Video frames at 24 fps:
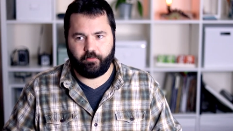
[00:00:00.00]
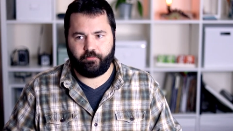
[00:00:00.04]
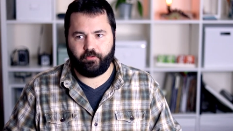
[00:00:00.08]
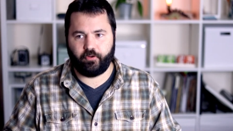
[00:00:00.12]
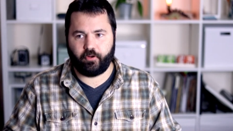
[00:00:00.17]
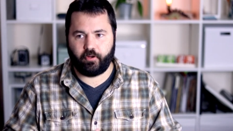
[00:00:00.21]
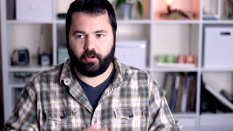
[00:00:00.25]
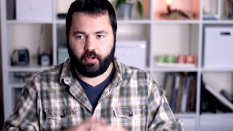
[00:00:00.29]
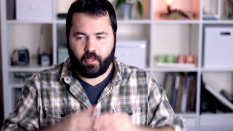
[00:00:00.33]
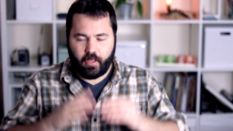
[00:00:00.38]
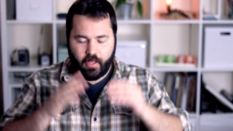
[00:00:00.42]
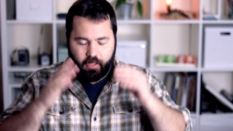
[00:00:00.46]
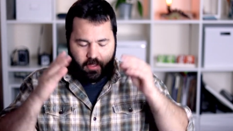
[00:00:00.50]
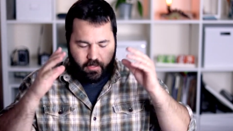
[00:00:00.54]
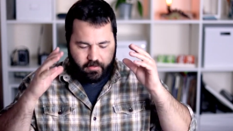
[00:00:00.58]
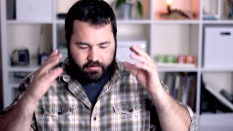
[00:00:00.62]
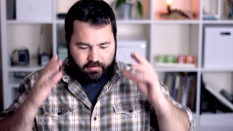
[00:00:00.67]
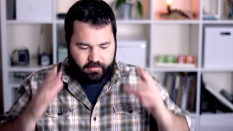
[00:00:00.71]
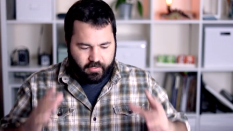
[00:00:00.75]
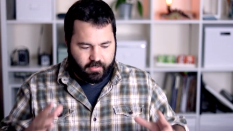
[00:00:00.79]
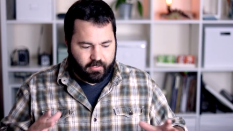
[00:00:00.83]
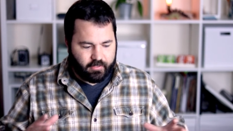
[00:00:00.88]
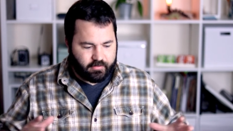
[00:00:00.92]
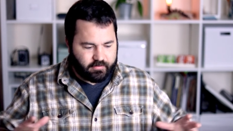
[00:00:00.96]
If you're
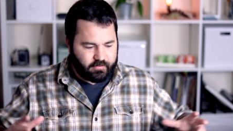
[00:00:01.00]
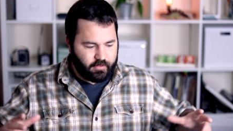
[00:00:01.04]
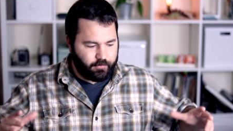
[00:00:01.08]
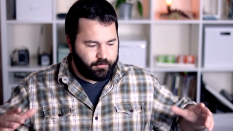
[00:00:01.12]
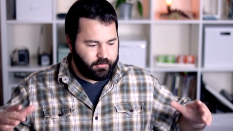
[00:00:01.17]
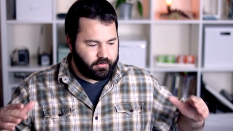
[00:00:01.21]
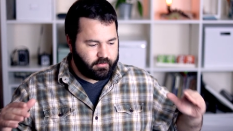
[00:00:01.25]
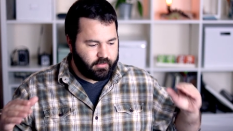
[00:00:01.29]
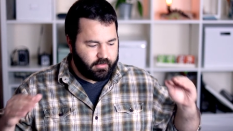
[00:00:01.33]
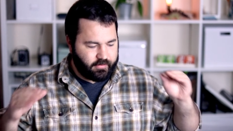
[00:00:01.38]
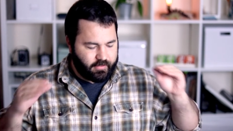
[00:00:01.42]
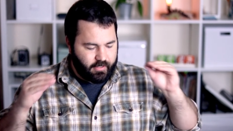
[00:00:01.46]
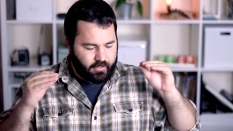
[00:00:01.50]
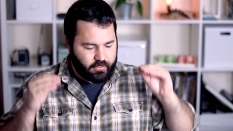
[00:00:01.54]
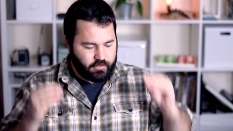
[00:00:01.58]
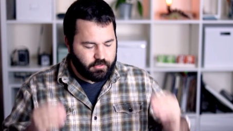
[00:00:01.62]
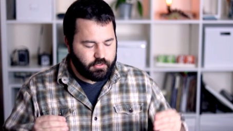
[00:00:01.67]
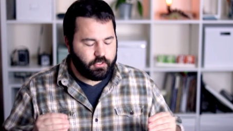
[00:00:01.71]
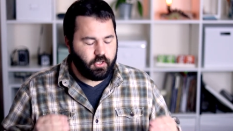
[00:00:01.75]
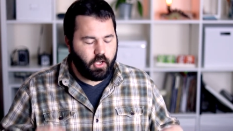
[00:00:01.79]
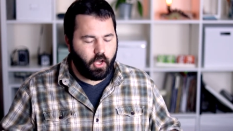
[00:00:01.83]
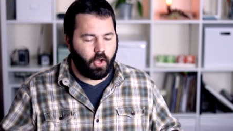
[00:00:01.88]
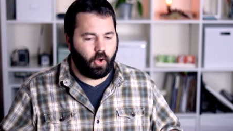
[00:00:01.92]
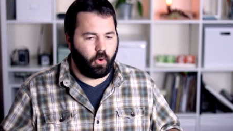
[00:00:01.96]
taking something that they
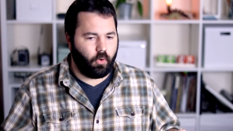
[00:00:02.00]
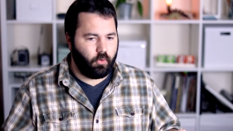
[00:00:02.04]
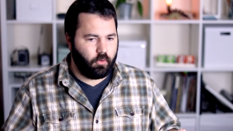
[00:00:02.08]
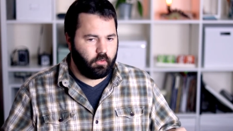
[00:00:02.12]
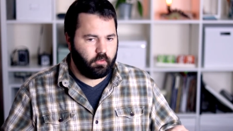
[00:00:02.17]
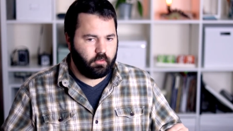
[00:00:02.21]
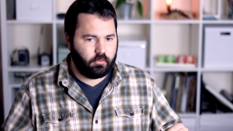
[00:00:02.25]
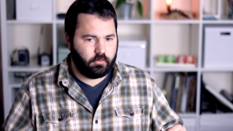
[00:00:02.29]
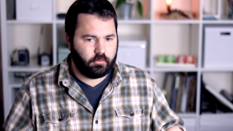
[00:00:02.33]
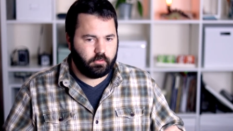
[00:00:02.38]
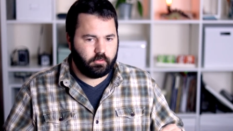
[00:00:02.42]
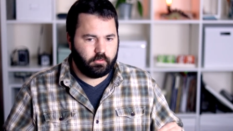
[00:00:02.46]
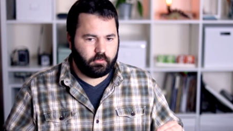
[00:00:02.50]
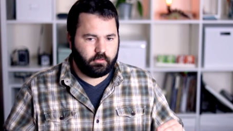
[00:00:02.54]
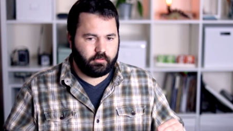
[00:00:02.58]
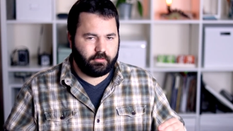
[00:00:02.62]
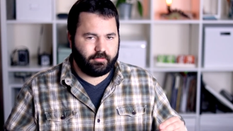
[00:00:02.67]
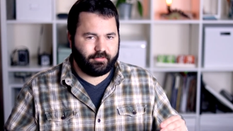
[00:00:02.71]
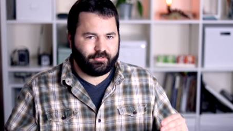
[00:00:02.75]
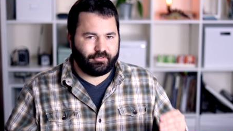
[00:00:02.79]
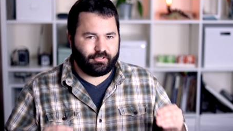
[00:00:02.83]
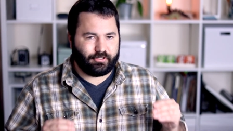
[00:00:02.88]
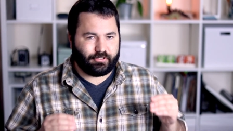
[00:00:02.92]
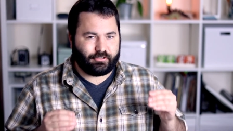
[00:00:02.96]
know
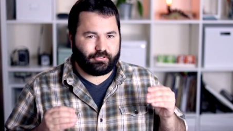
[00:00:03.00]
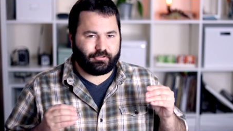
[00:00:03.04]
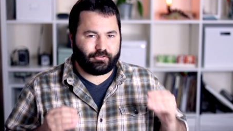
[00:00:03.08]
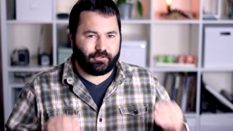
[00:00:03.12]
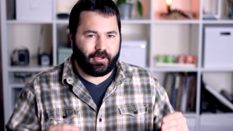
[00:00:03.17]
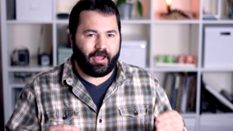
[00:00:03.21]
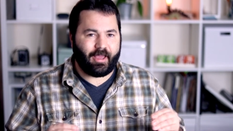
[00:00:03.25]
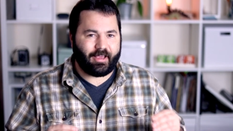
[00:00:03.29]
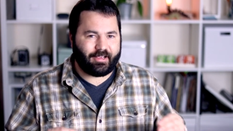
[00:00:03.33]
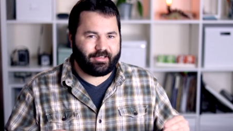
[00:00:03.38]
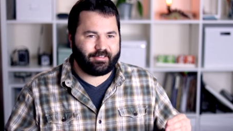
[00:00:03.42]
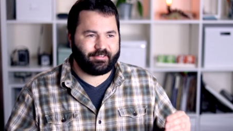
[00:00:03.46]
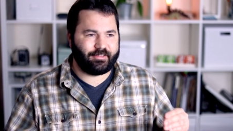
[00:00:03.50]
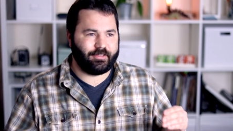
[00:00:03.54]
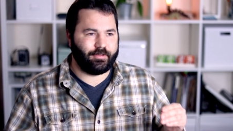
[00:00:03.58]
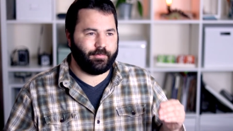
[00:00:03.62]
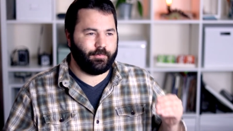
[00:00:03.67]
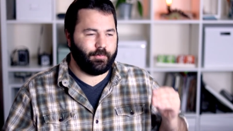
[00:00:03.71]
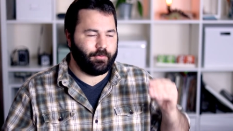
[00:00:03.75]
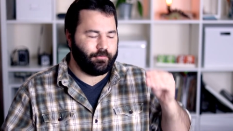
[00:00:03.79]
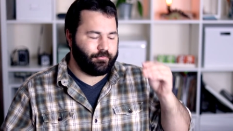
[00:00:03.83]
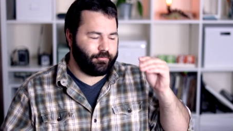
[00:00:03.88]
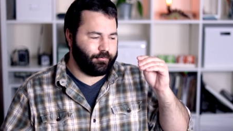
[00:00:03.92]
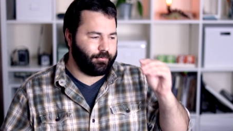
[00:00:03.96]
distracts
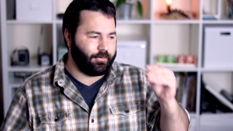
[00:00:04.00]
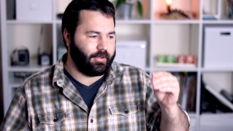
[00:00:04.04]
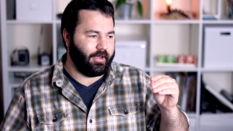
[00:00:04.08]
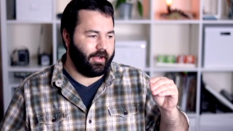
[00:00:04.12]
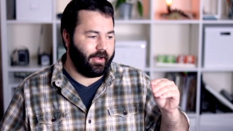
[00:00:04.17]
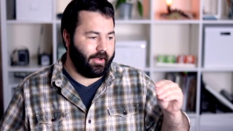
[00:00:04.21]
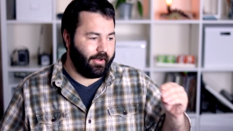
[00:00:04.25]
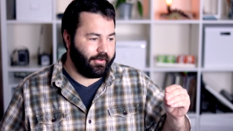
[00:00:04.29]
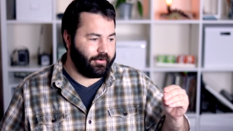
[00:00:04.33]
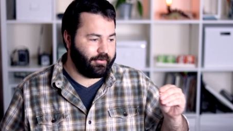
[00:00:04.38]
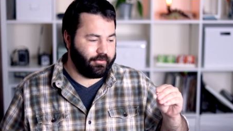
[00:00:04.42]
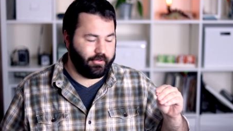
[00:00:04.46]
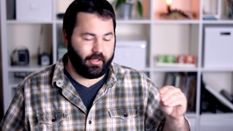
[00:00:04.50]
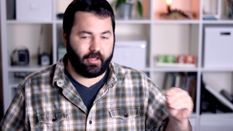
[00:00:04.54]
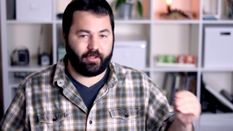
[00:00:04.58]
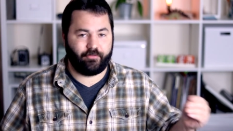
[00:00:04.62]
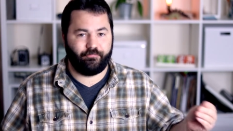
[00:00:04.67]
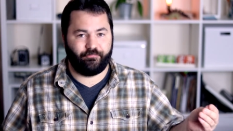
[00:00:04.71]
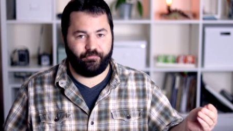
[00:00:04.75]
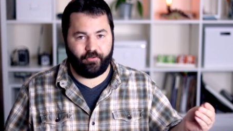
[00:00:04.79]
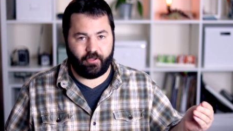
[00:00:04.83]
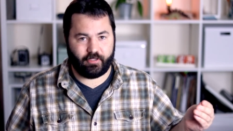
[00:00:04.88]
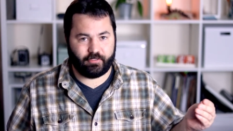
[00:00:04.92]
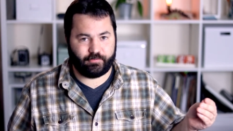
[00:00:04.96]
them from God,
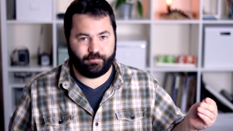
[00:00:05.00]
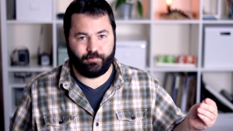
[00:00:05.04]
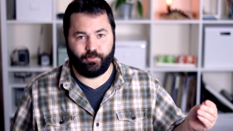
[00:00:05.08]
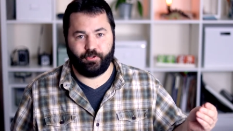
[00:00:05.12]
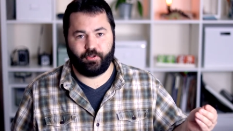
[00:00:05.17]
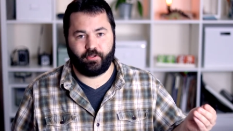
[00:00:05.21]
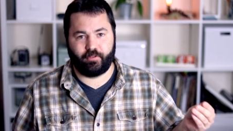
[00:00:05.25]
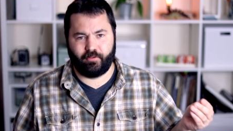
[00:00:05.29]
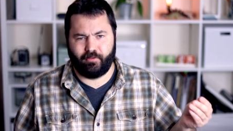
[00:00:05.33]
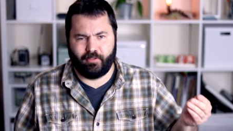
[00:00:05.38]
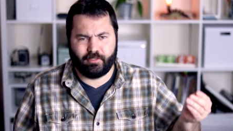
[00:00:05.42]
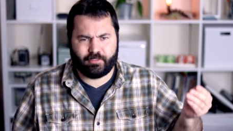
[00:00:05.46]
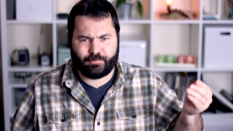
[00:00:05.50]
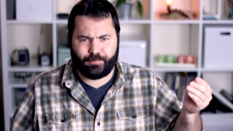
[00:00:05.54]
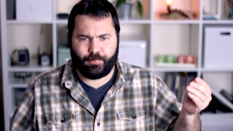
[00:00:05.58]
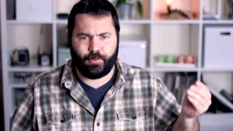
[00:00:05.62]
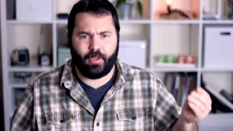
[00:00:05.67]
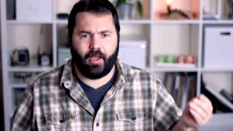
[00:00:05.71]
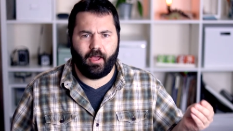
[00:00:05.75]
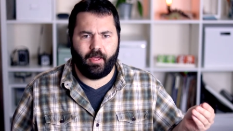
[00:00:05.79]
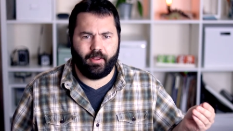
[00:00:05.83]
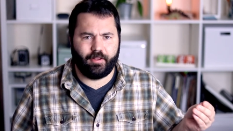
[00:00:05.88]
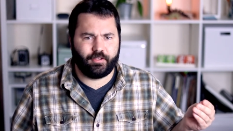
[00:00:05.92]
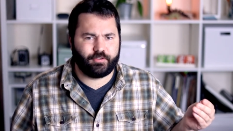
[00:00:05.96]
like Facebook, let's
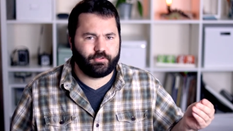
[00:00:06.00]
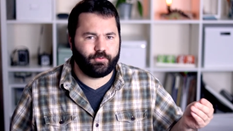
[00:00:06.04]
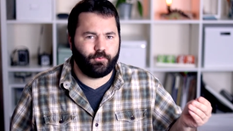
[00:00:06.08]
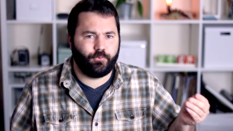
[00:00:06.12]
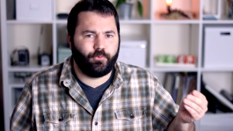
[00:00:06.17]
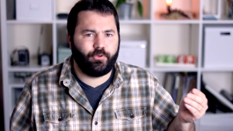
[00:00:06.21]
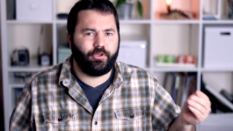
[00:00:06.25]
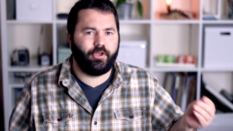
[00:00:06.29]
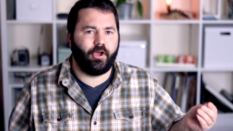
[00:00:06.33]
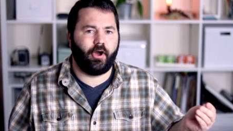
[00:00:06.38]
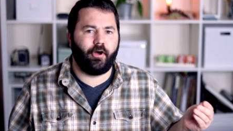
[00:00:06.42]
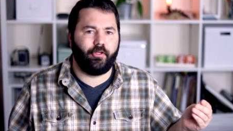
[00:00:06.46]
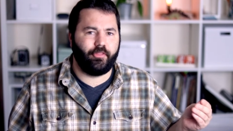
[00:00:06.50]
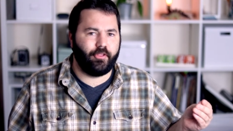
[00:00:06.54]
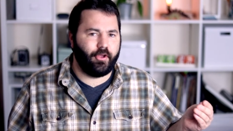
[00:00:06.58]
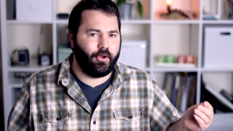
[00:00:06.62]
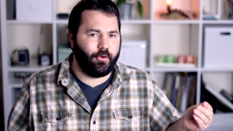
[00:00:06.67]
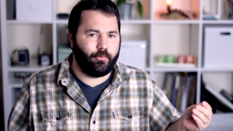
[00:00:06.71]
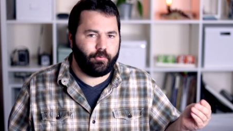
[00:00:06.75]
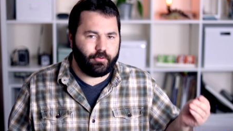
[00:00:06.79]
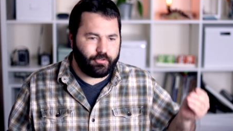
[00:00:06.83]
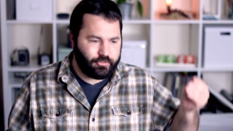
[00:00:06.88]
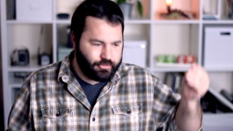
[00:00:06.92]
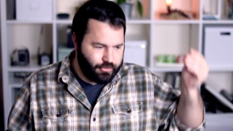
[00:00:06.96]
be honest. We all
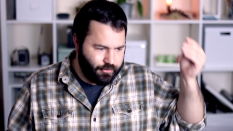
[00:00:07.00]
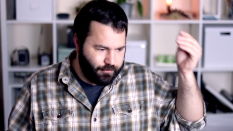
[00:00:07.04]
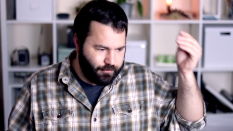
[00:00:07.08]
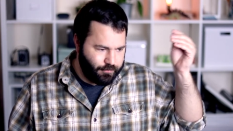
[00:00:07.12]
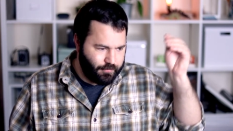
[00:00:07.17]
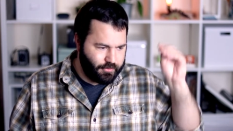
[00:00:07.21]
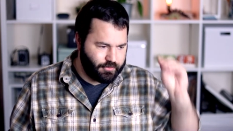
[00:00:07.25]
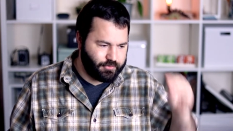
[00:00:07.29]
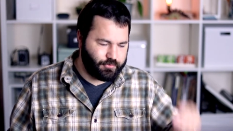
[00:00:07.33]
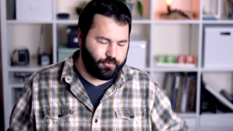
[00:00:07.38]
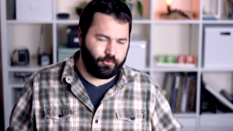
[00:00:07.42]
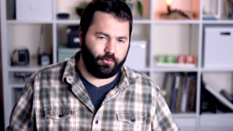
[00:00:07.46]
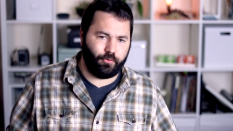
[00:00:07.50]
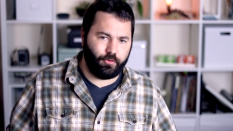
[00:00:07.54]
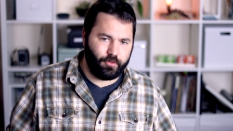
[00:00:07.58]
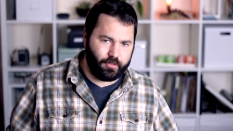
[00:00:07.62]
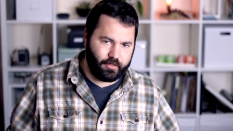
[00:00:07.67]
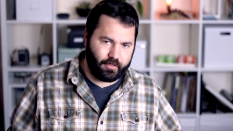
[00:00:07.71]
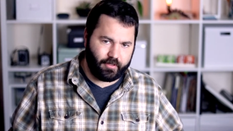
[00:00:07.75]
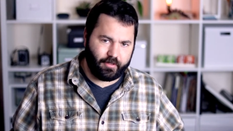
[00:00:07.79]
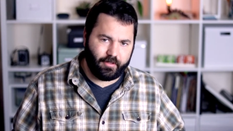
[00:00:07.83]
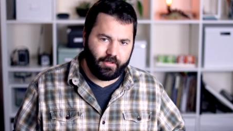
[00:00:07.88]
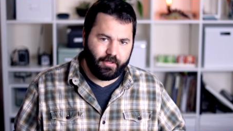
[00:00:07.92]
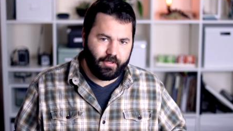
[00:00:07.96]
know we shouldn't be
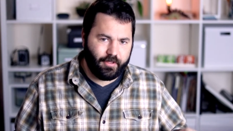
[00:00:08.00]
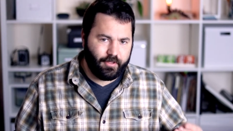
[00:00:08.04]
scrolling